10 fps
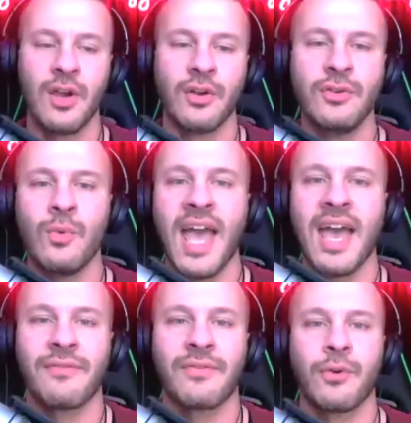you
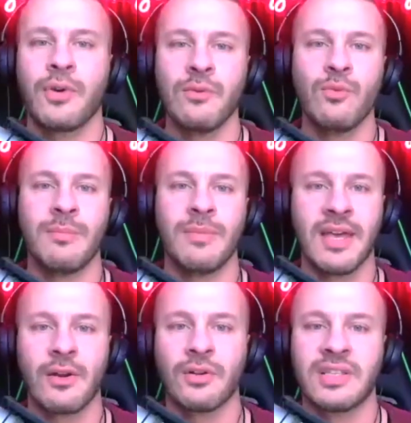have 30 women
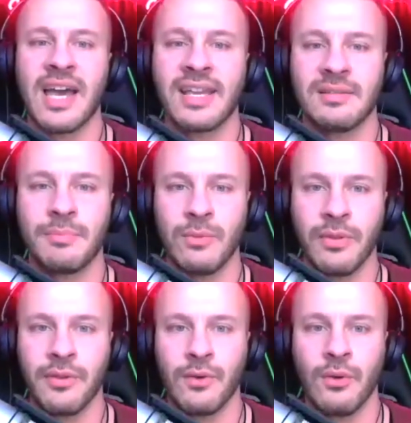that are dying to be
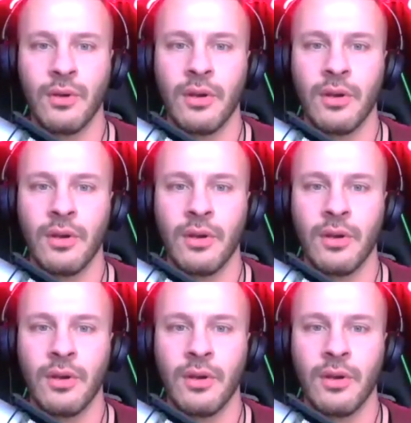with you.